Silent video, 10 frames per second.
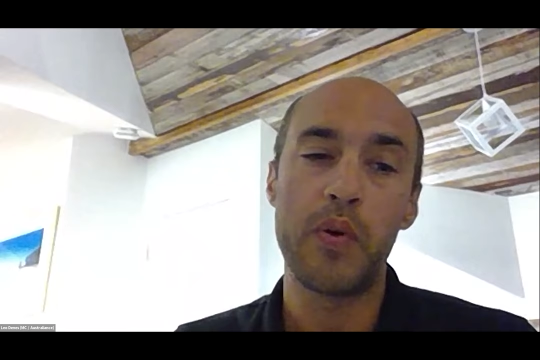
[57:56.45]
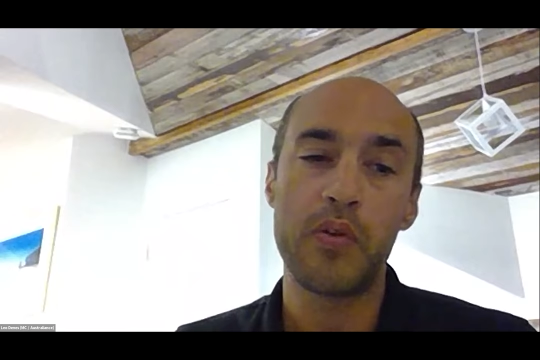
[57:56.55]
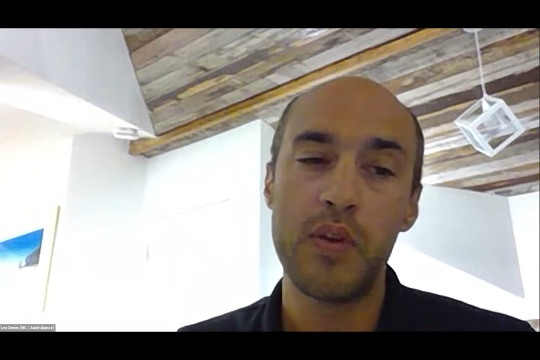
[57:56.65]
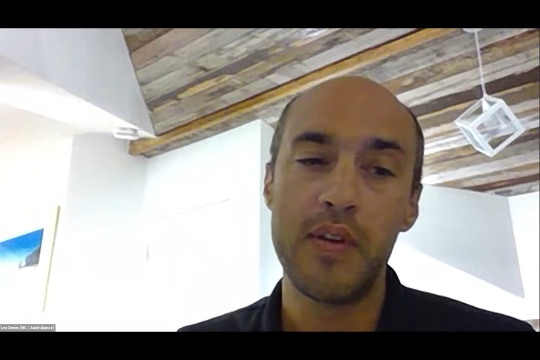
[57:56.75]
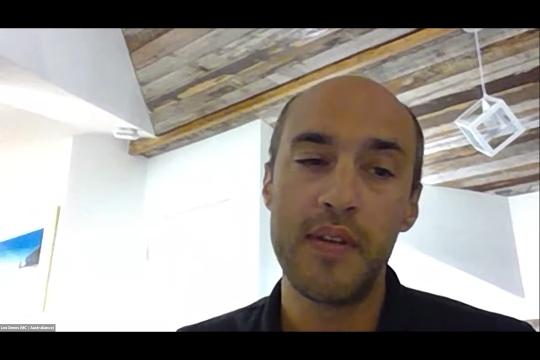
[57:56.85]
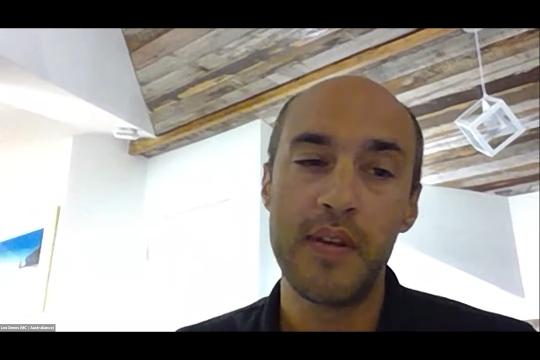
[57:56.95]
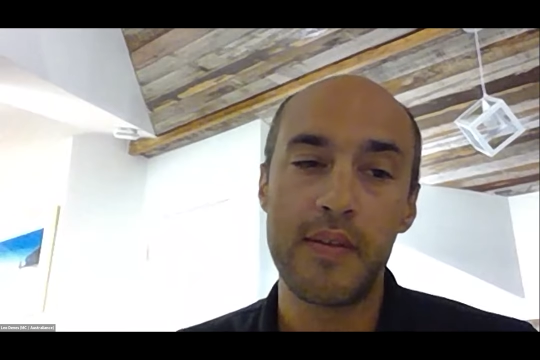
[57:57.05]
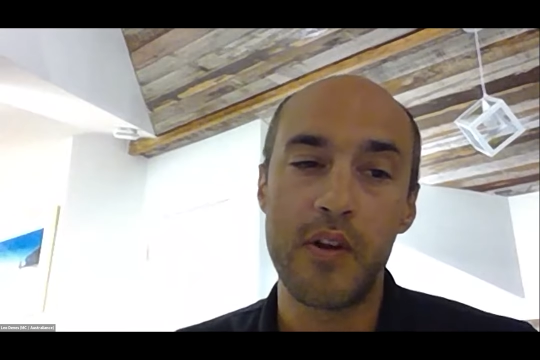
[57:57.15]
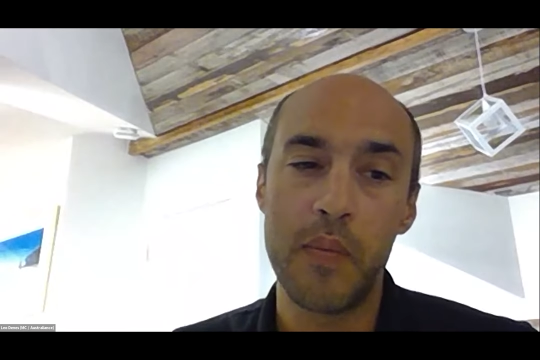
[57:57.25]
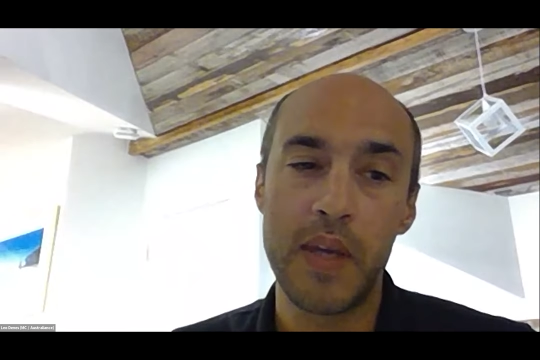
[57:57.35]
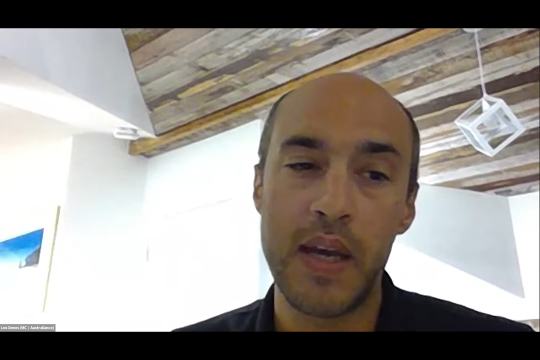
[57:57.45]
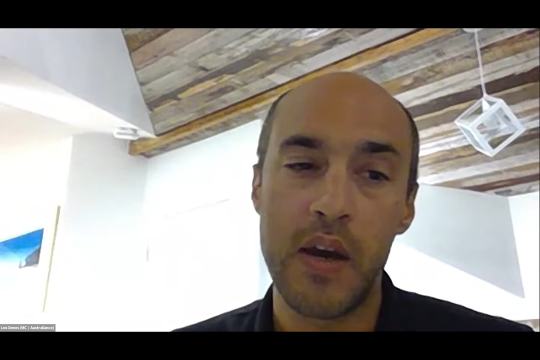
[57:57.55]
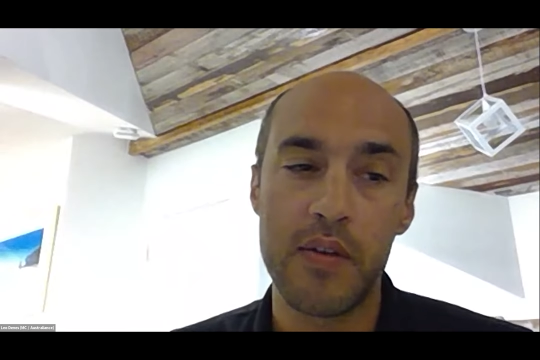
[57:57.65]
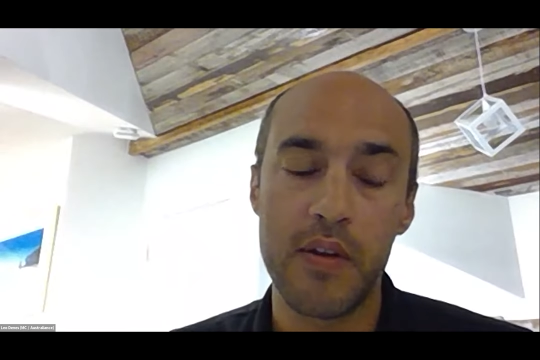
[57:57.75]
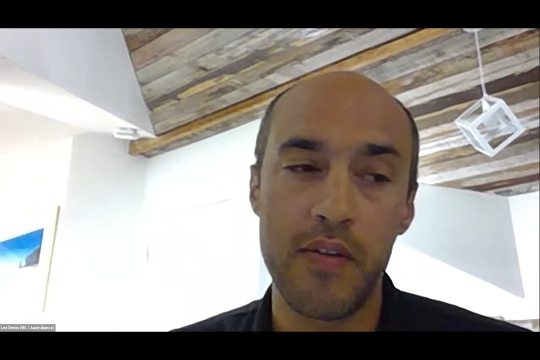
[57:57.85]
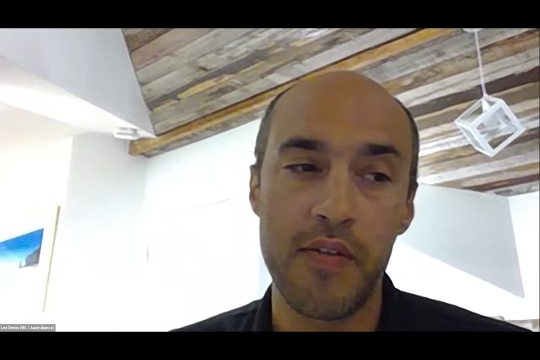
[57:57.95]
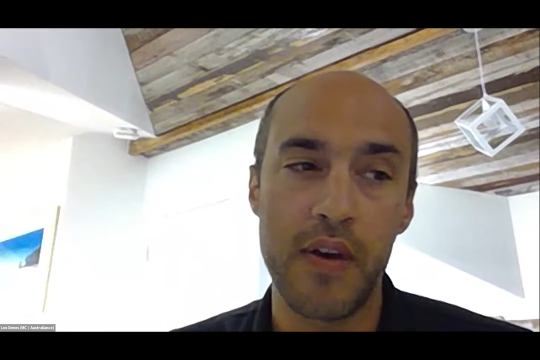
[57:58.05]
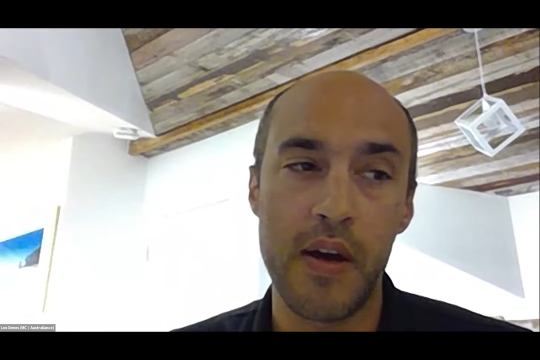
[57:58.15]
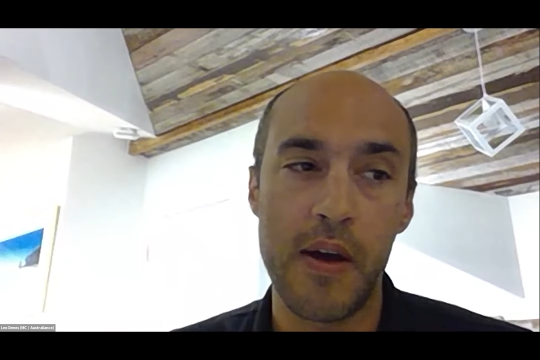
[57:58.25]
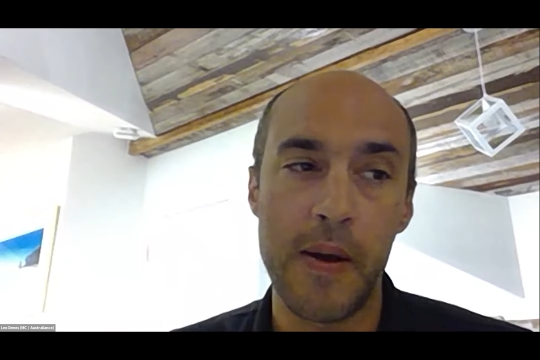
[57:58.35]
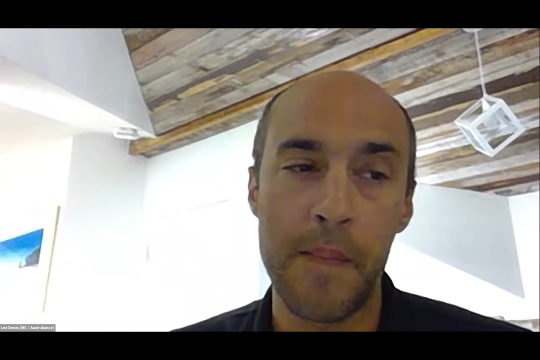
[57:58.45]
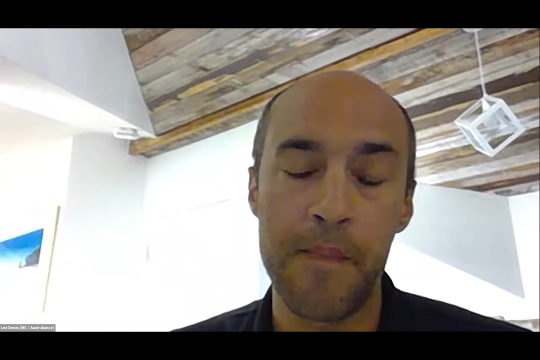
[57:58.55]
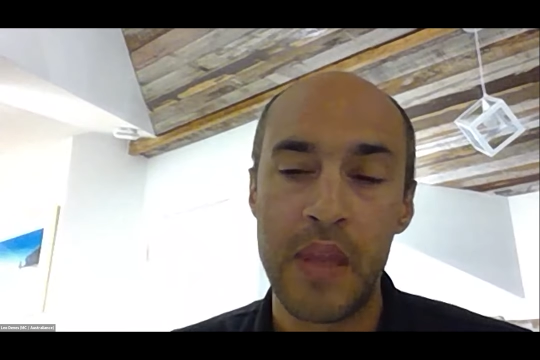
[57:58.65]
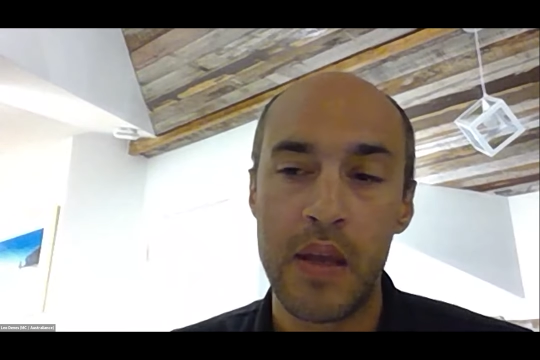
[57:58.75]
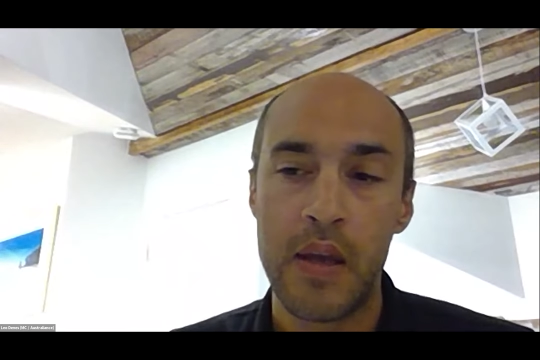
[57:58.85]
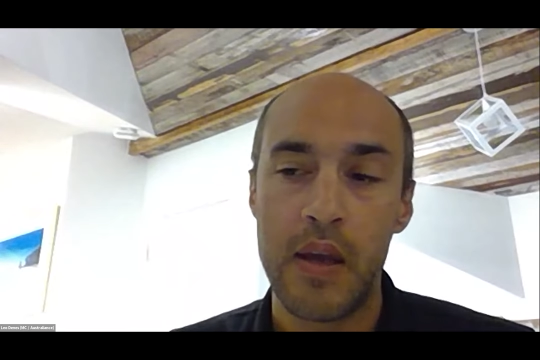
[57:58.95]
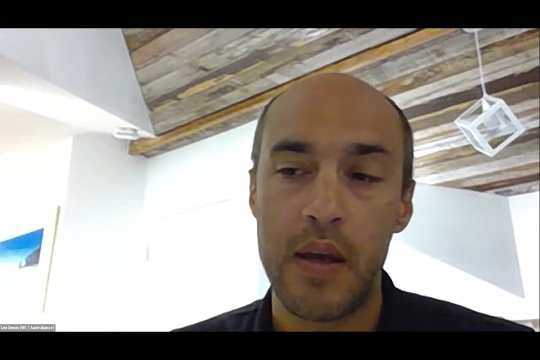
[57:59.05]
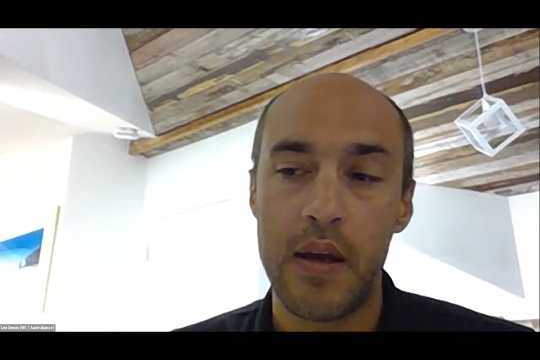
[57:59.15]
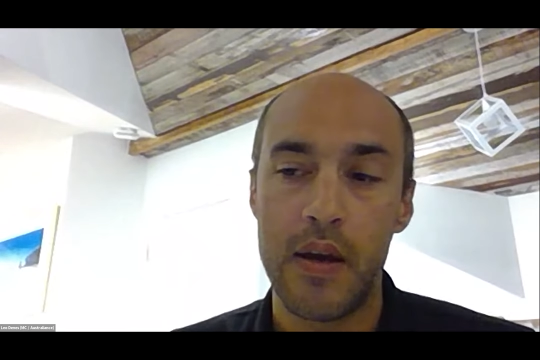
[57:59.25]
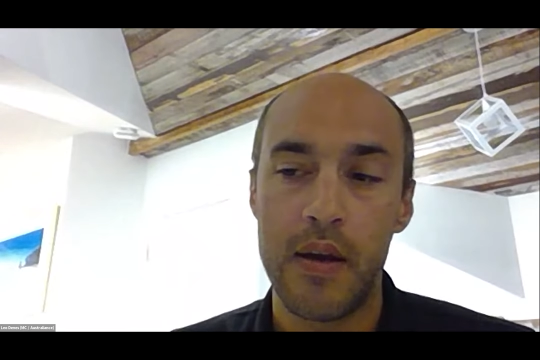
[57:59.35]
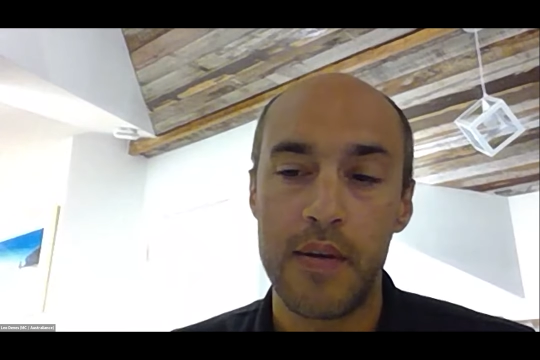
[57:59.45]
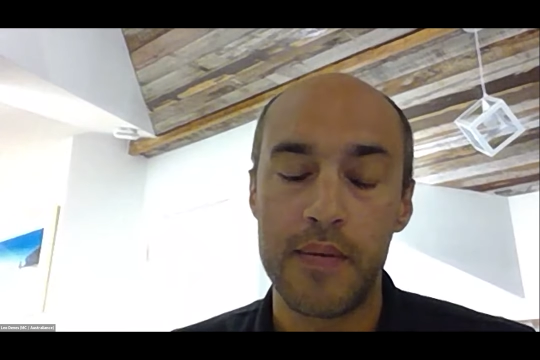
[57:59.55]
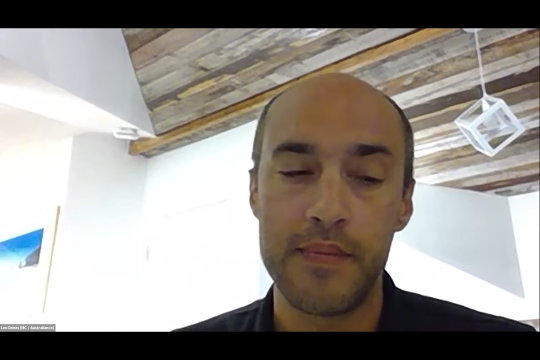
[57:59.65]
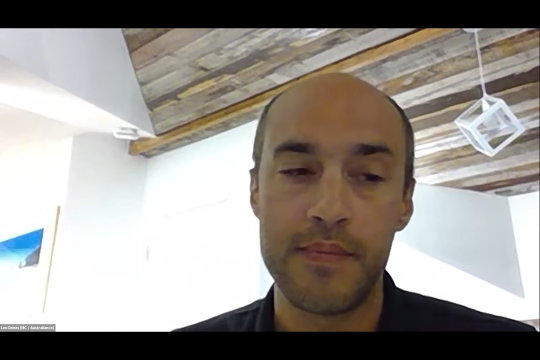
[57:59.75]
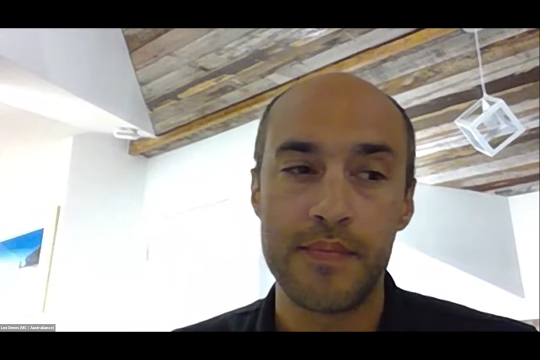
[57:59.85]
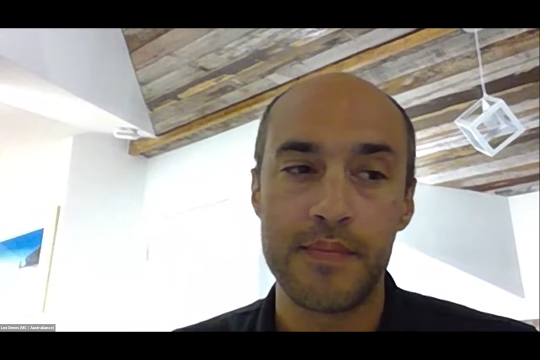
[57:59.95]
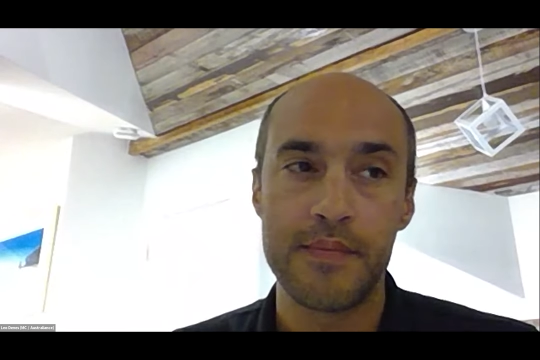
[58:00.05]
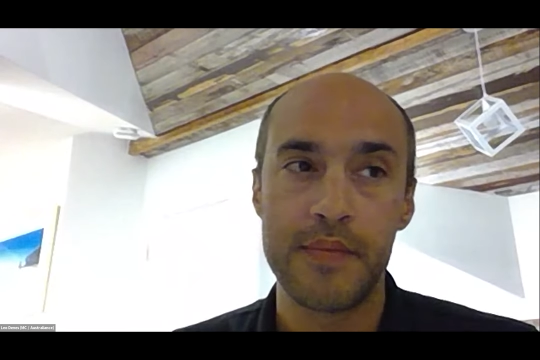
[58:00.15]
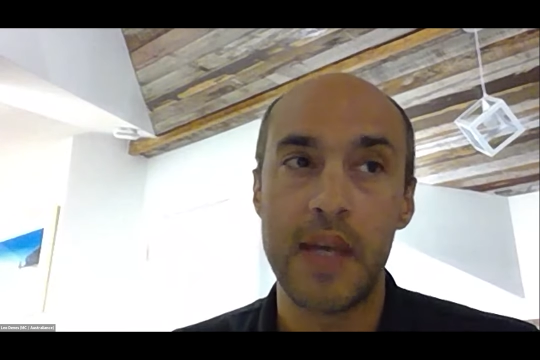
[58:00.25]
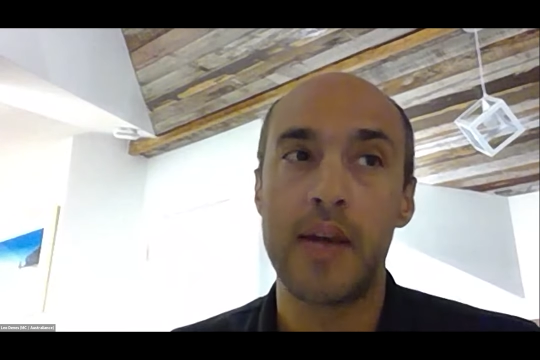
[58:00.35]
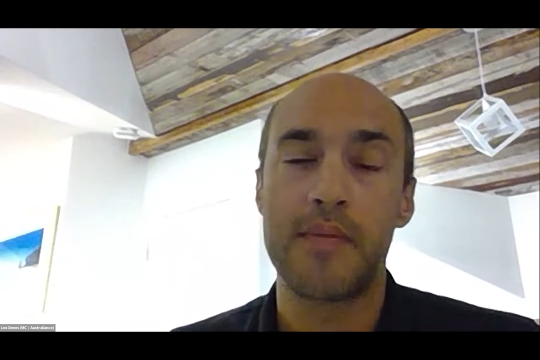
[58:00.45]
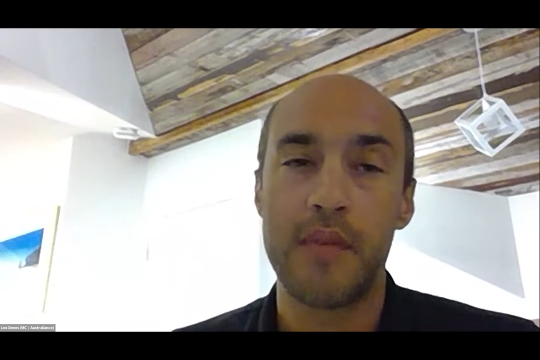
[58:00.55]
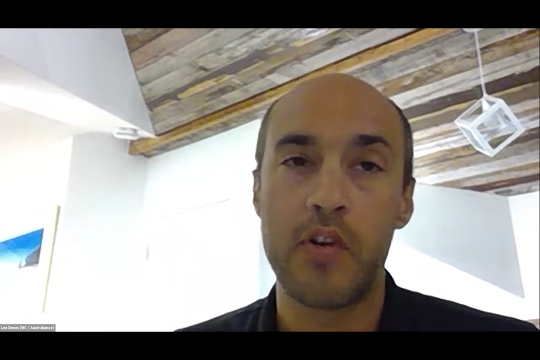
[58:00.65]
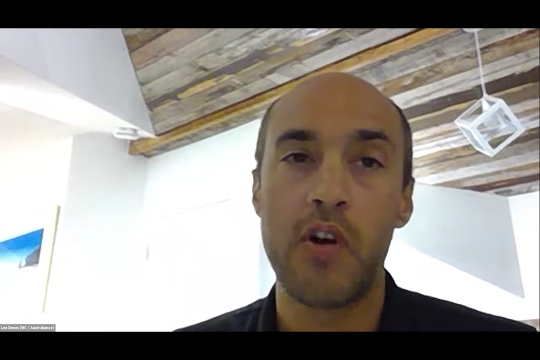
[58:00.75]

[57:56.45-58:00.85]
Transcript: great opportunities coming out of a